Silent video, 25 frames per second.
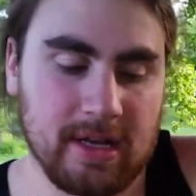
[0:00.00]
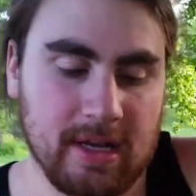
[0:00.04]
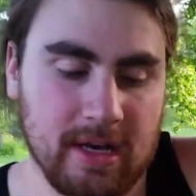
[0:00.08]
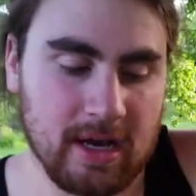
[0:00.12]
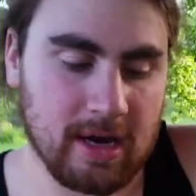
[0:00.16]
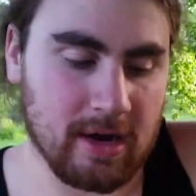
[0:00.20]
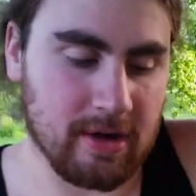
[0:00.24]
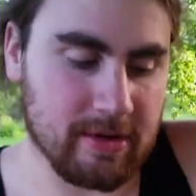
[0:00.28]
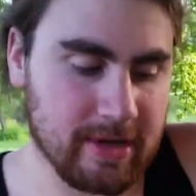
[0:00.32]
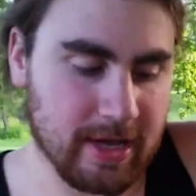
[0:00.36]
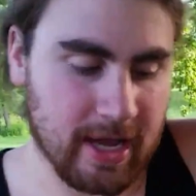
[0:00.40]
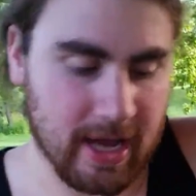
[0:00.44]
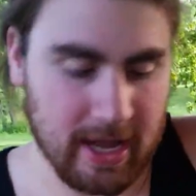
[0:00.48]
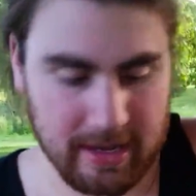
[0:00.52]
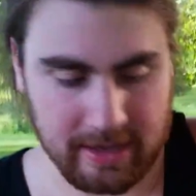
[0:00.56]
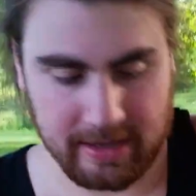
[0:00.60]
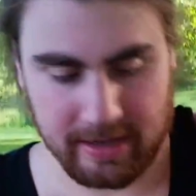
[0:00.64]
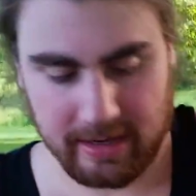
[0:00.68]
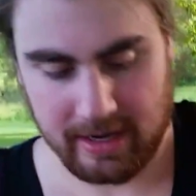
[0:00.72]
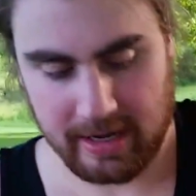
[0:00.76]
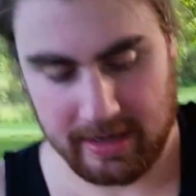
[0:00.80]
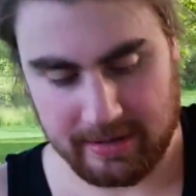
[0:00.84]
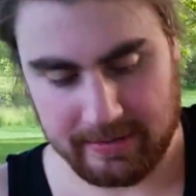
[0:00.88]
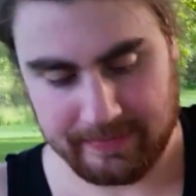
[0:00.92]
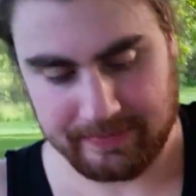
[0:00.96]
Okay,
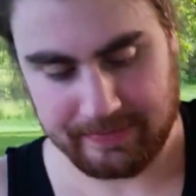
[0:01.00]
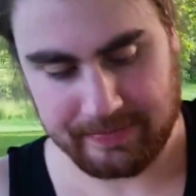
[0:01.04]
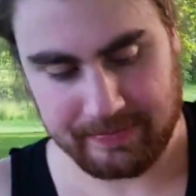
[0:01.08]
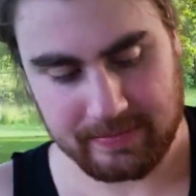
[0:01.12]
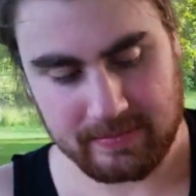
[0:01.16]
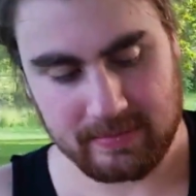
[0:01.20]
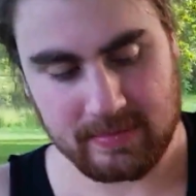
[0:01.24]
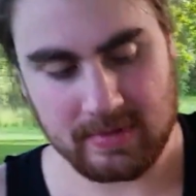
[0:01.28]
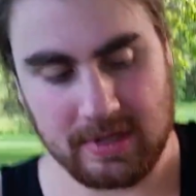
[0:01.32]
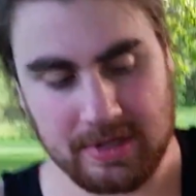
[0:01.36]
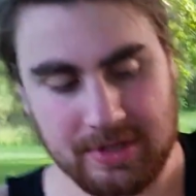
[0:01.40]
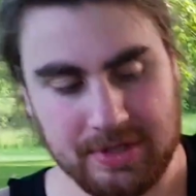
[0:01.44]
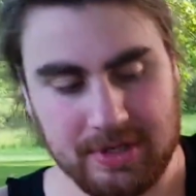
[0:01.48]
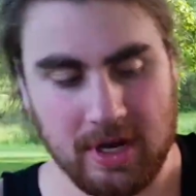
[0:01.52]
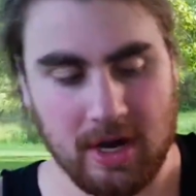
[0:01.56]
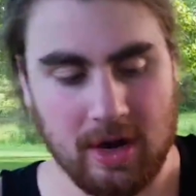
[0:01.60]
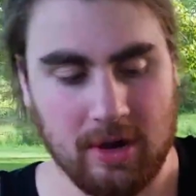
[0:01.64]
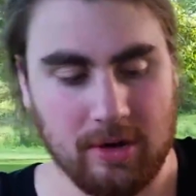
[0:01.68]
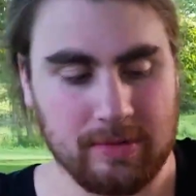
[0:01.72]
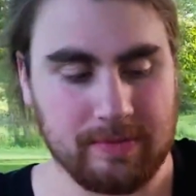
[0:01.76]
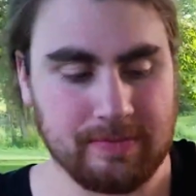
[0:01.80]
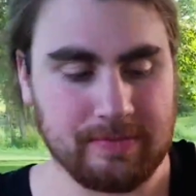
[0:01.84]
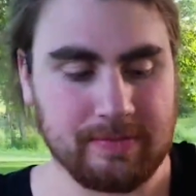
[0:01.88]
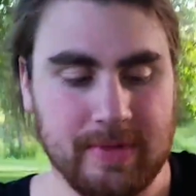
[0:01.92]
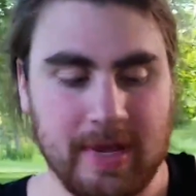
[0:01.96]
good.
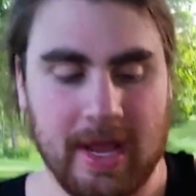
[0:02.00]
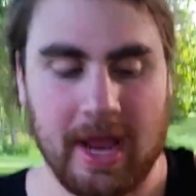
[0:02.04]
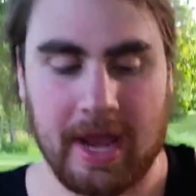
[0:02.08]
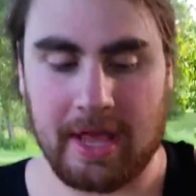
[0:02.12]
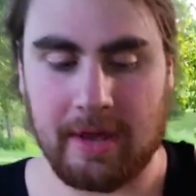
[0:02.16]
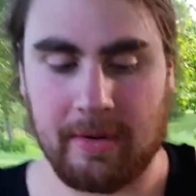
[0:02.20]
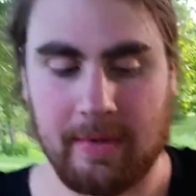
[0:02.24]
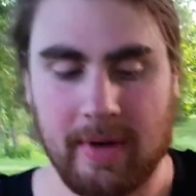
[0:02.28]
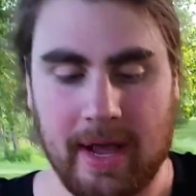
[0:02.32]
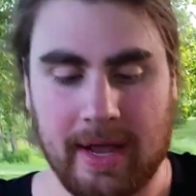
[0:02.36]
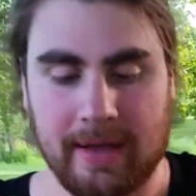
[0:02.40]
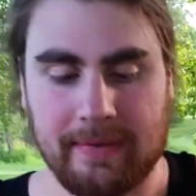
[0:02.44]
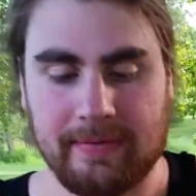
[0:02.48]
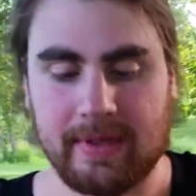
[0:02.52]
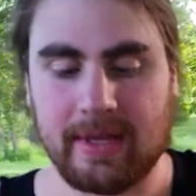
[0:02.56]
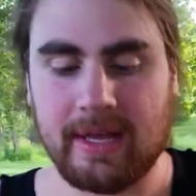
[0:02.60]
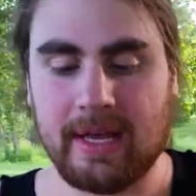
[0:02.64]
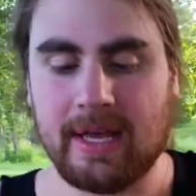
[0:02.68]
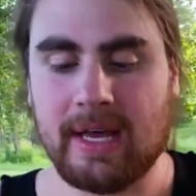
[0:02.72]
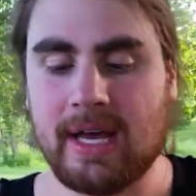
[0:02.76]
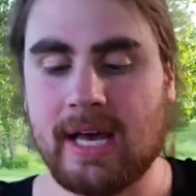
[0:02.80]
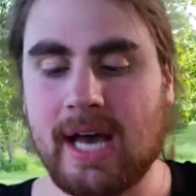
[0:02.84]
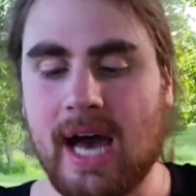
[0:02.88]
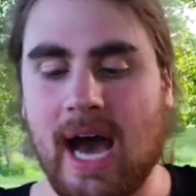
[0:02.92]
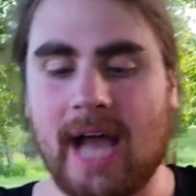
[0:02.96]
So, anyway,
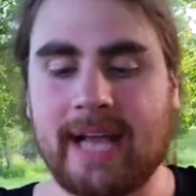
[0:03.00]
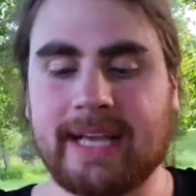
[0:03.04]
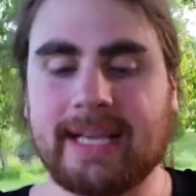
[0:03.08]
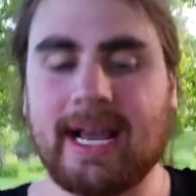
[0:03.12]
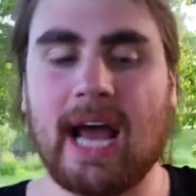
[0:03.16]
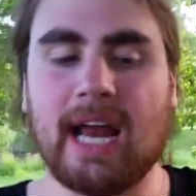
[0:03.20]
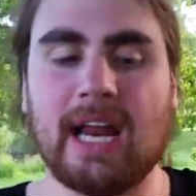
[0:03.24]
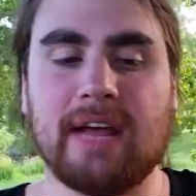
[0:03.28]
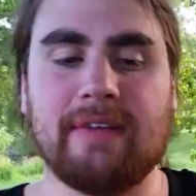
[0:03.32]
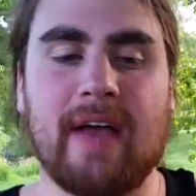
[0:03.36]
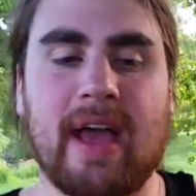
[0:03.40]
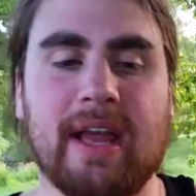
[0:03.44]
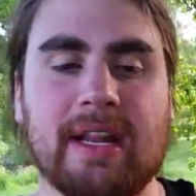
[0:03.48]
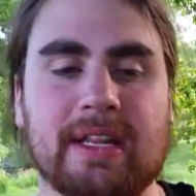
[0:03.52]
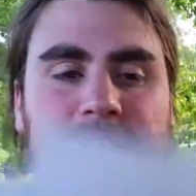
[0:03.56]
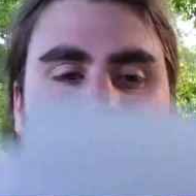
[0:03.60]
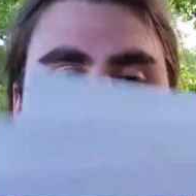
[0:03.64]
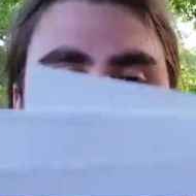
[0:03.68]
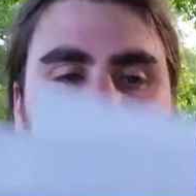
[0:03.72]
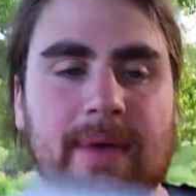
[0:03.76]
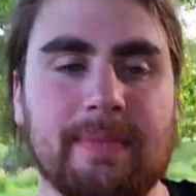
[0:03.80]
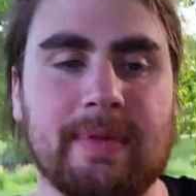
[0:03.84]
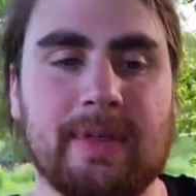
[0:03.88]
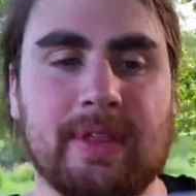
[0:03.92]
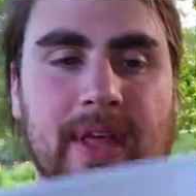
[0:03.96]
I kind of added
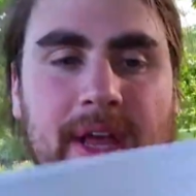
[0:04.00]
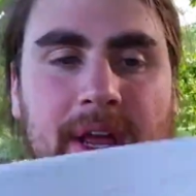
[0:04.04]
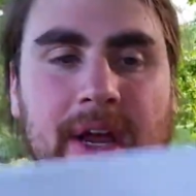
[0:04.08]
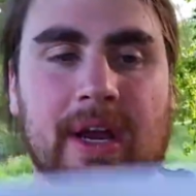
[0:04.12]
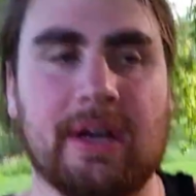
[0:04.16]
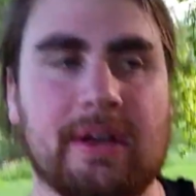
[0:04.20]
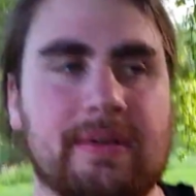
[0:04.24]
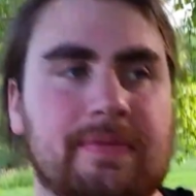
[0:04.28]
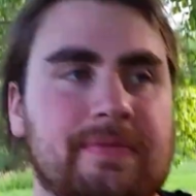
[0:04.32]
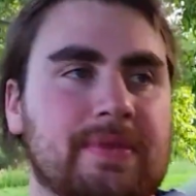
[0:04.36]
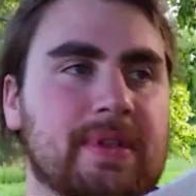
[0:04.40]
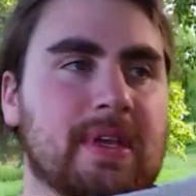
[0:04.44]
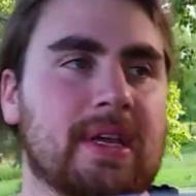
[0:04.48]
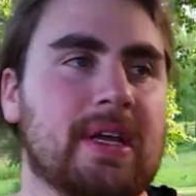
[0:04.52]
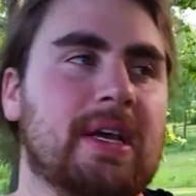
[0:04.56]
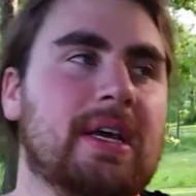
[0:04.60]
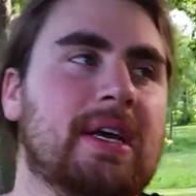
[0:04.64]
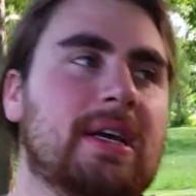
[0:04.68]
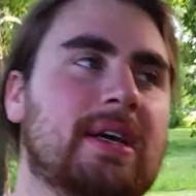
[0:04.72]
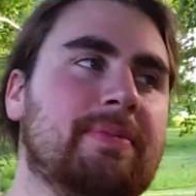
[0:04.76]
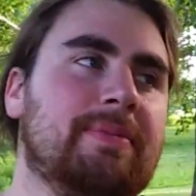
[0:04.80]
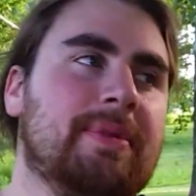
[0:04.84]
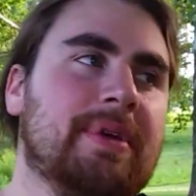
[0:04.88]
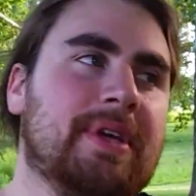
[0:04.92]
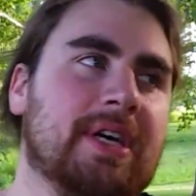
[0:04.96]
some in there
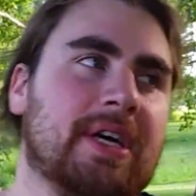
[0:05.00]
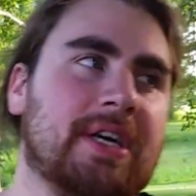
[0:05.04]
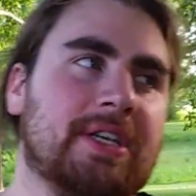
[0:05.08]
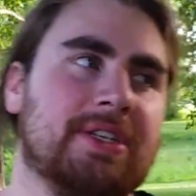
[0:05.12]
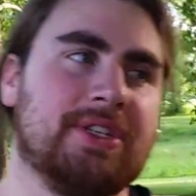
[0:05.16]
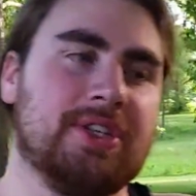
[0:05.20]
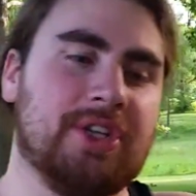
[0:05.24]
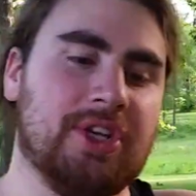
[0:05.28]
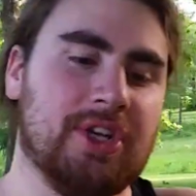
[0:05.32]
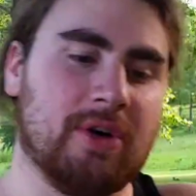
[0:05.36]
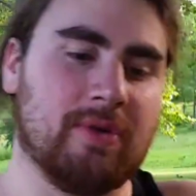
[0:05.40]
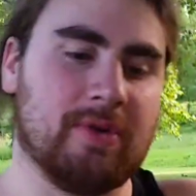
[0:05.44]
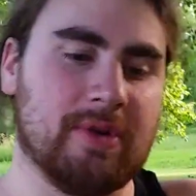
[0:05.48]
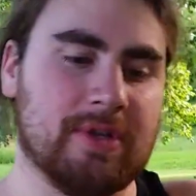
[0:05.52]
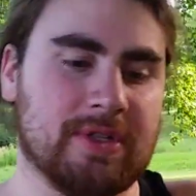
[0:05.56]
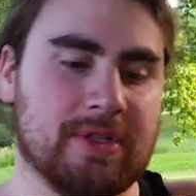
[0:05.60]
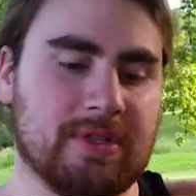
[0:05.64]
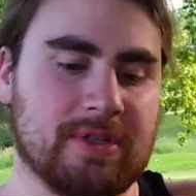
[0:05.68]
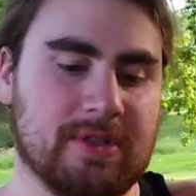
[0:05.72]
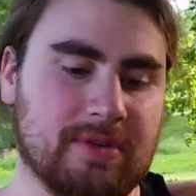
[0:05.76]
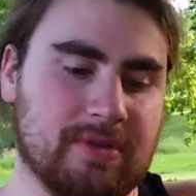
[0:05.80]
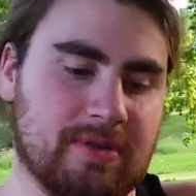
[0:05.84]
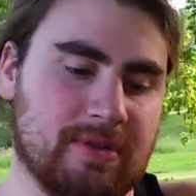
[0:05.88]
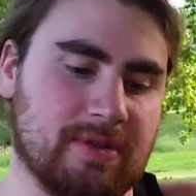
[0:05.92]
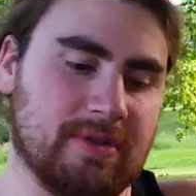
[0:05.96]
because, you know,
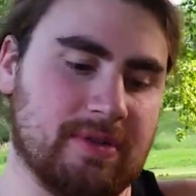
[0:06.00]
when,